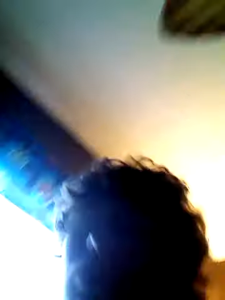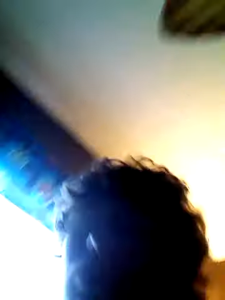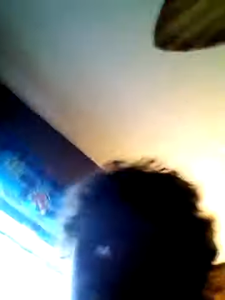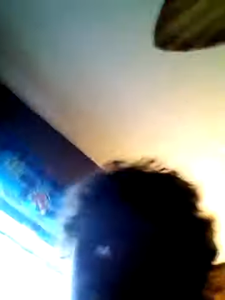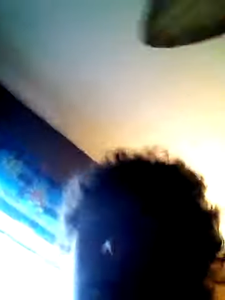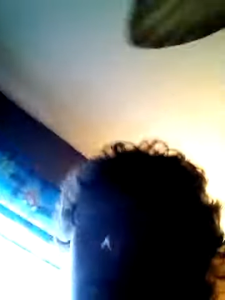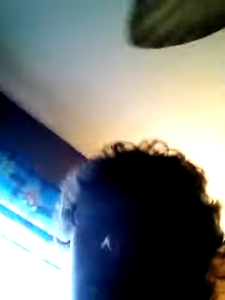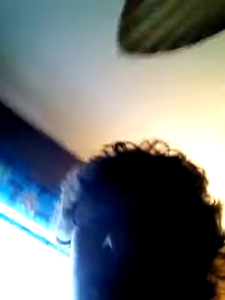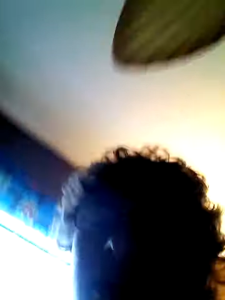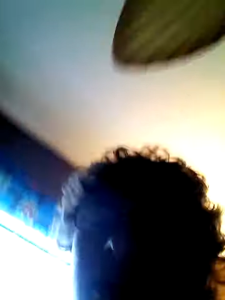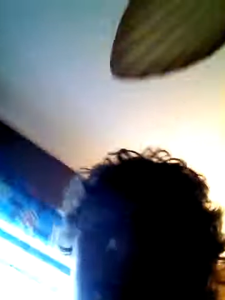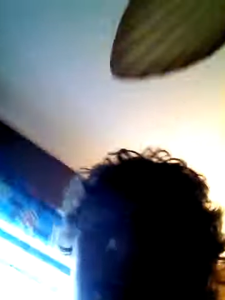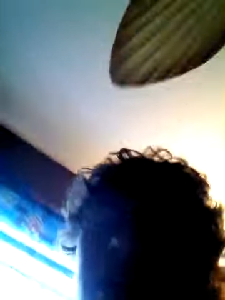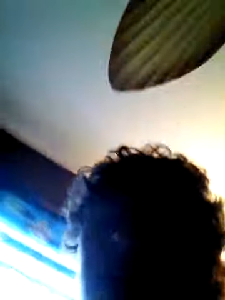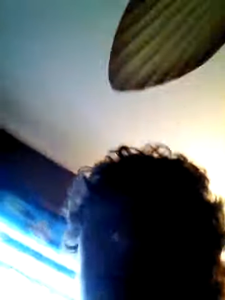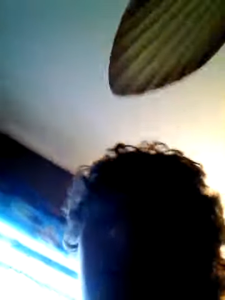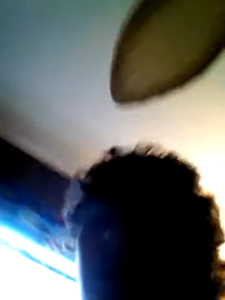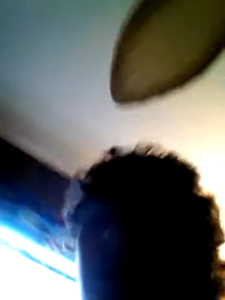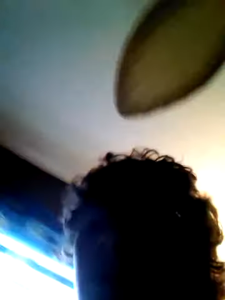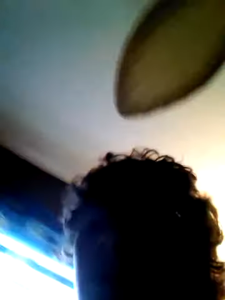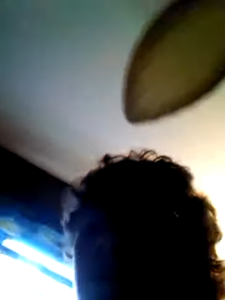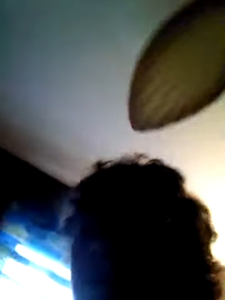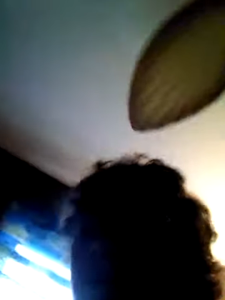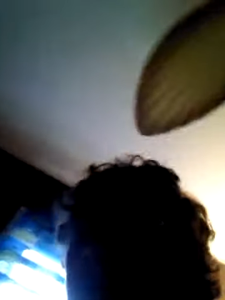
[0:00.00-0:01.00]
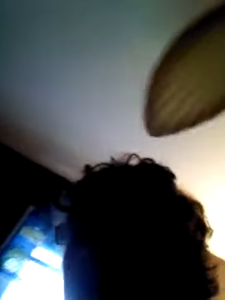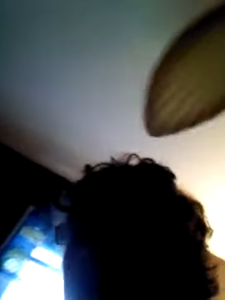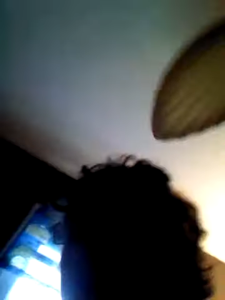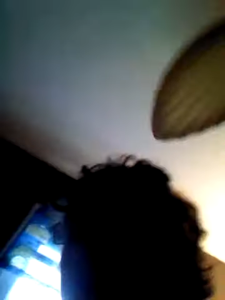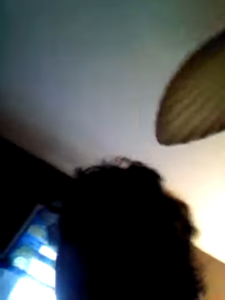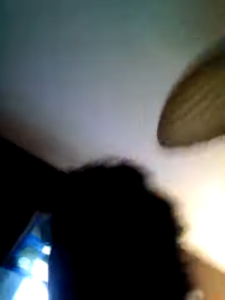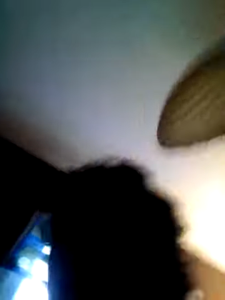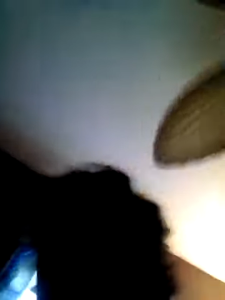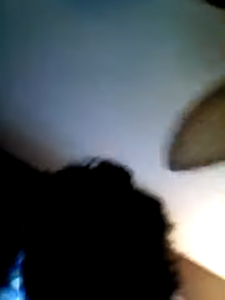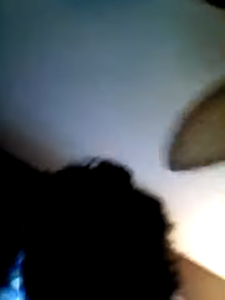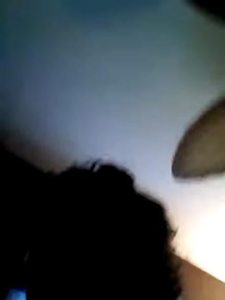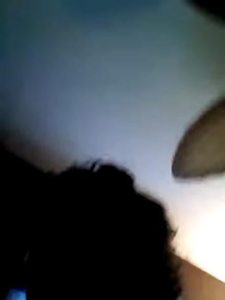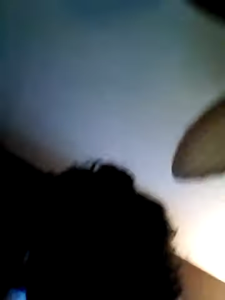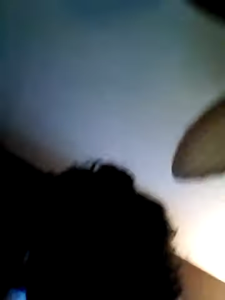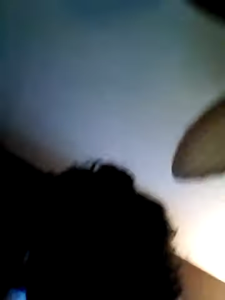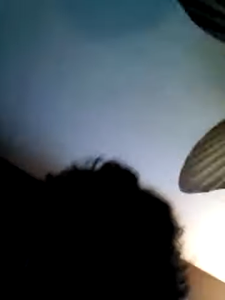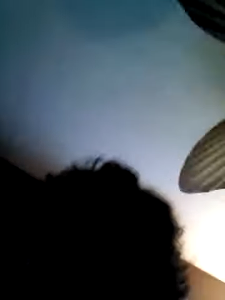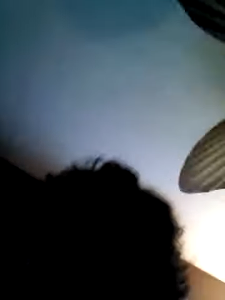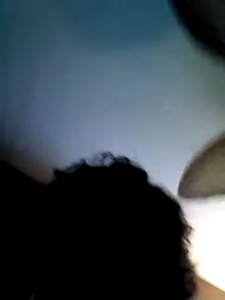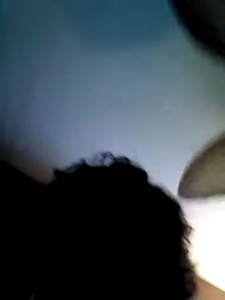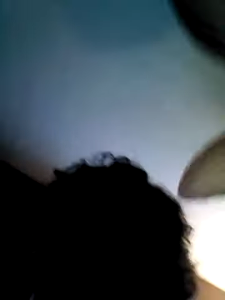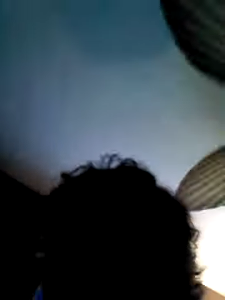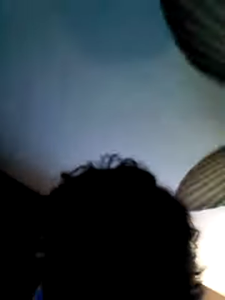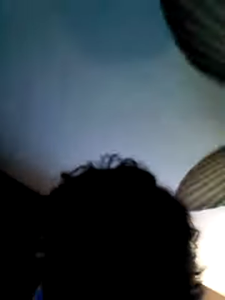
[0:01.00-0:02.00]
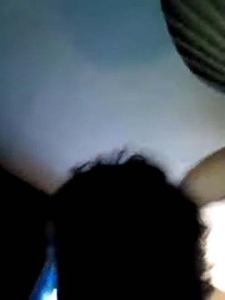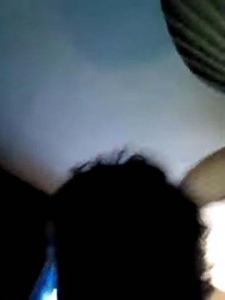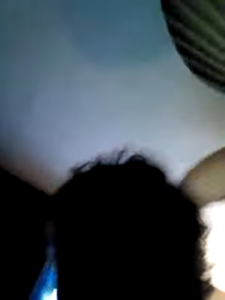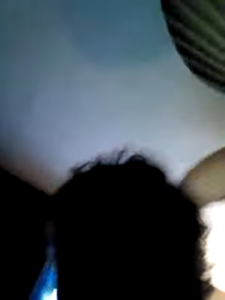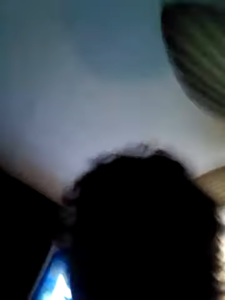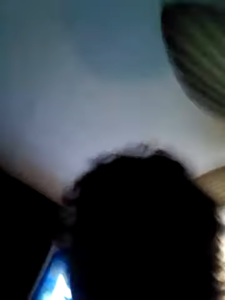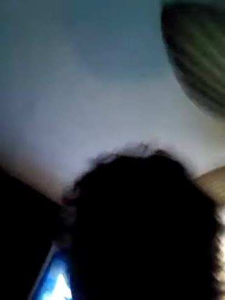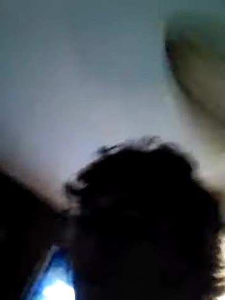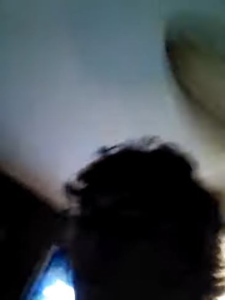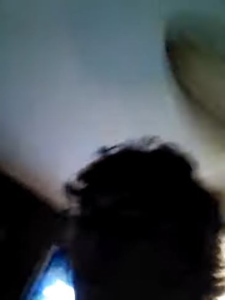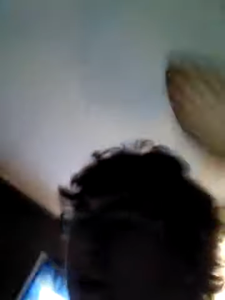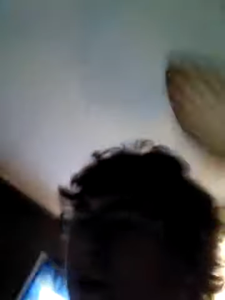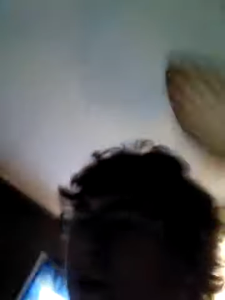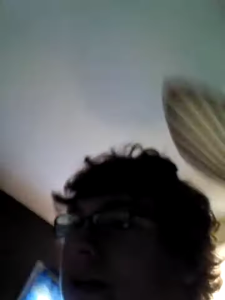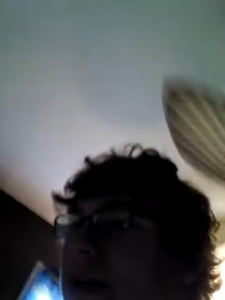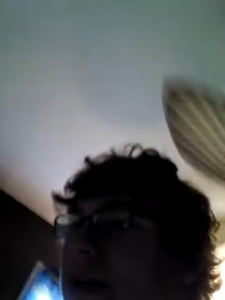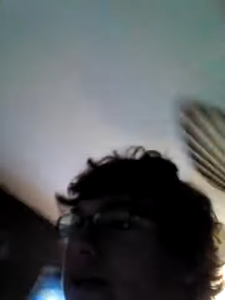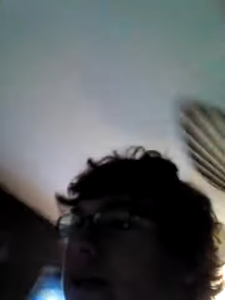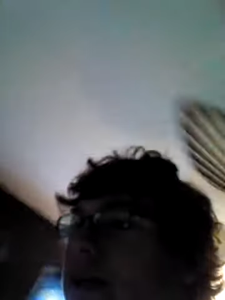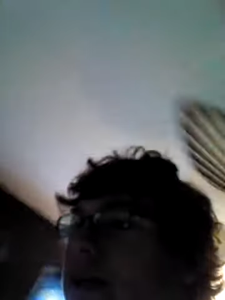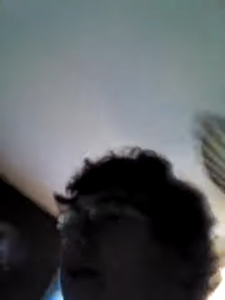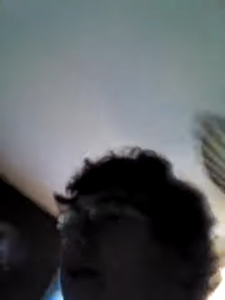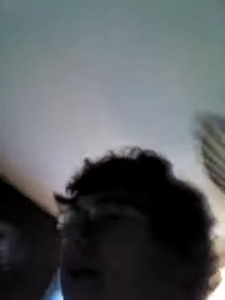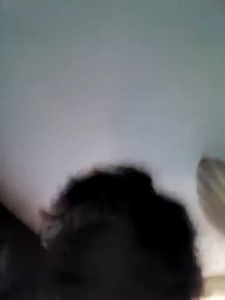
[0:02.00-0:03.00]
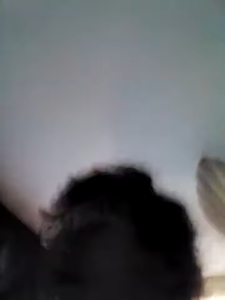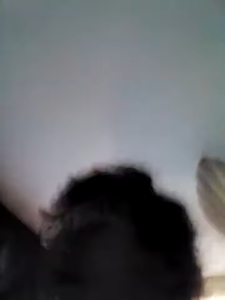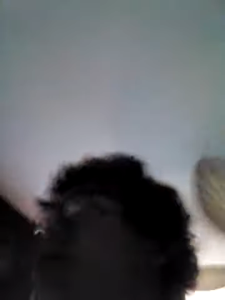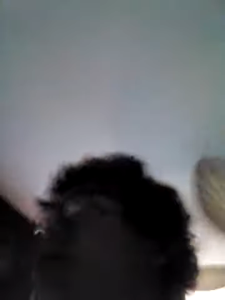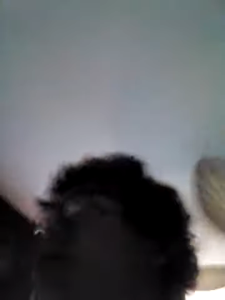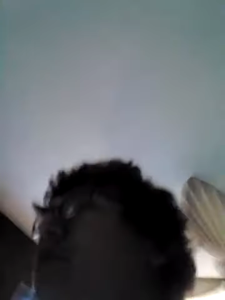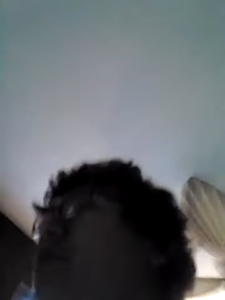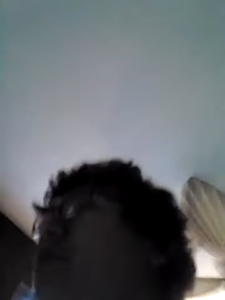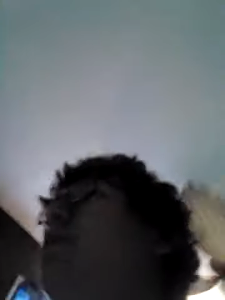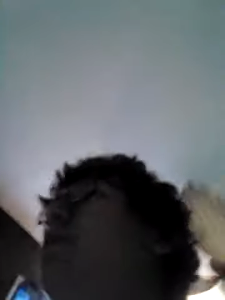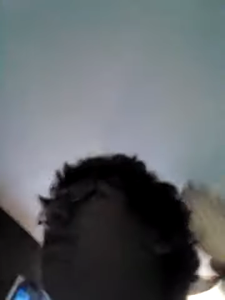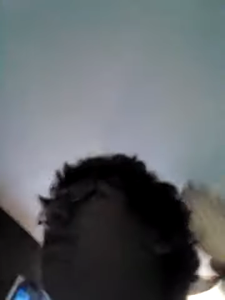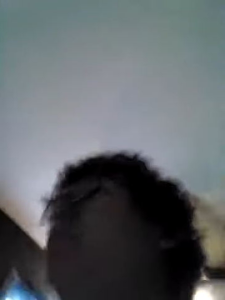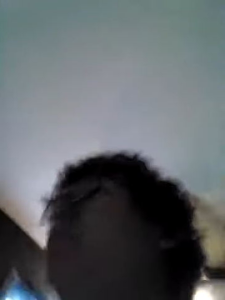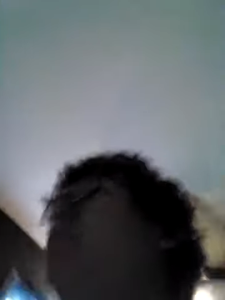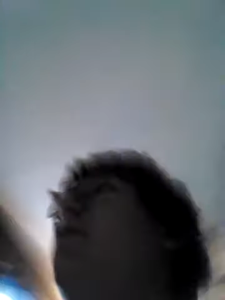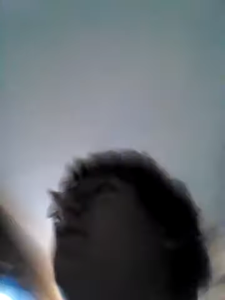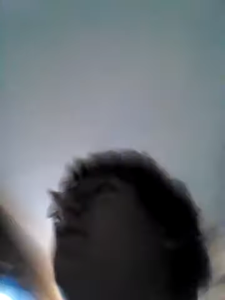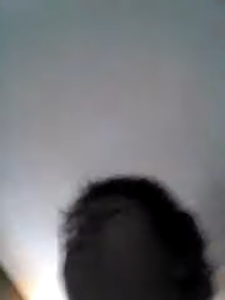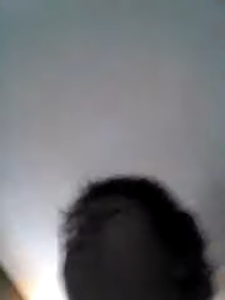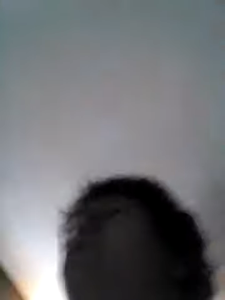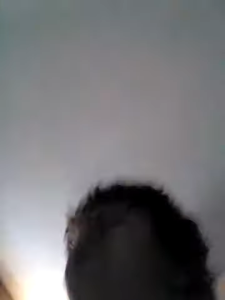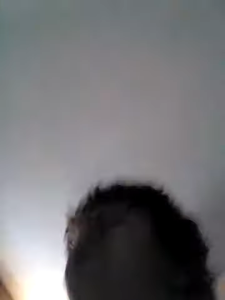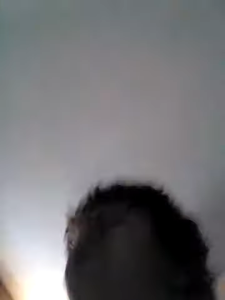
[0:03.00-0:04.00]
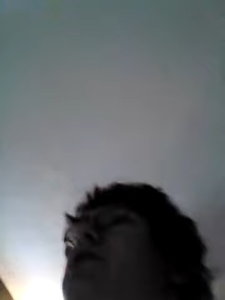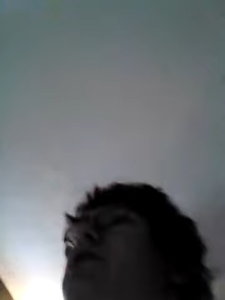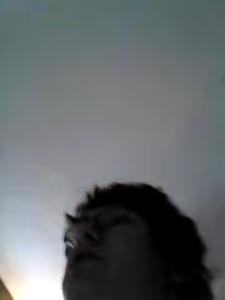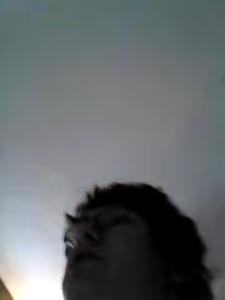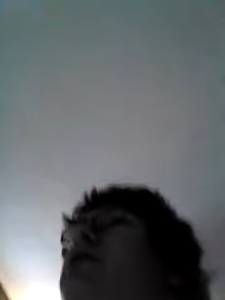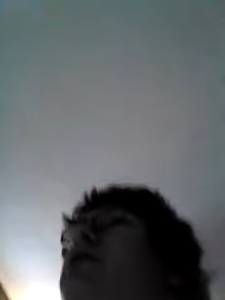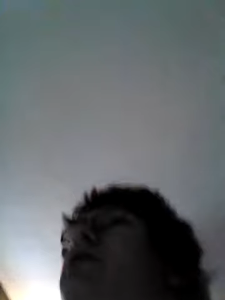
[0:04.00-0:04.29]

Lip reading: Nobody's mouth can be seen.